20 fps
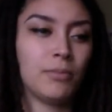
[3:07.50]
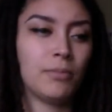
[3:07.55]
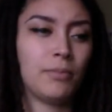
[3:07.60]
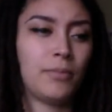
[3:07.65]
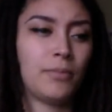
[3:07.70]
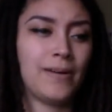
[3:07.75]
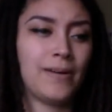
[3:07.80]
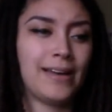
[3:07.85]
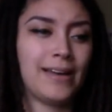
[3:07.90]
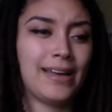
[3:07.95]

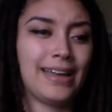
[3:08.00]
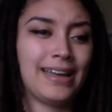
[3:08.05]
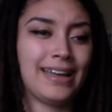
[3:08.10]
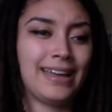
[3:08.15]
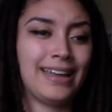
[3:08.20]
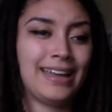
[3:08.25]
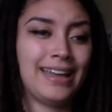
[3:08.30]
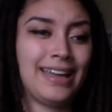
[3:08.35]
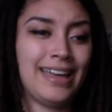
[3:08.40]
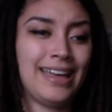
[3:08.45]

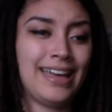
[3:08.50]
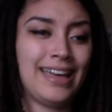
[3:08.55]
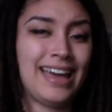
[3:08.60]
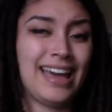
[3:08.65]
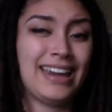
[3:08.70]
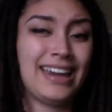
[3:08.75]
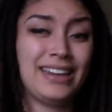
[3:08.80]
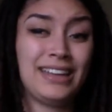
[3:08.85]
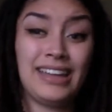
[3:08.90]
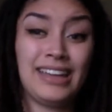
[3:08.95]
But
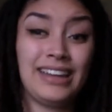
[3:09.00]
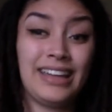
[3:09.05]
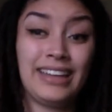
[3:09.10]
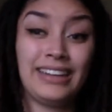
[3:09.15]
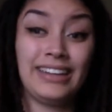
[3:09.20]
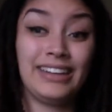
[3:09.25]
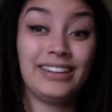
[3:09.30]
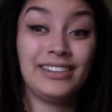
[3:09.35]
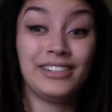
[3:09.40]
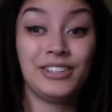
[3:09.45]
I
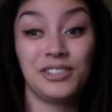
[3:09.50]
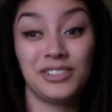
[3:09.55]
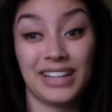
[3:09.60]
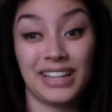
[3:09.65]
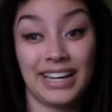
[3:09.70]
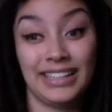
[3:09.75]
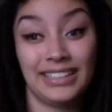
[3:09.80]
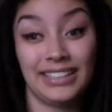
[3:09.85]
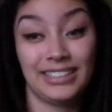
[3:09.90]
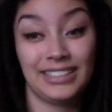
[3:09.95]
didn't do
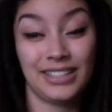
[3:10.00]
that.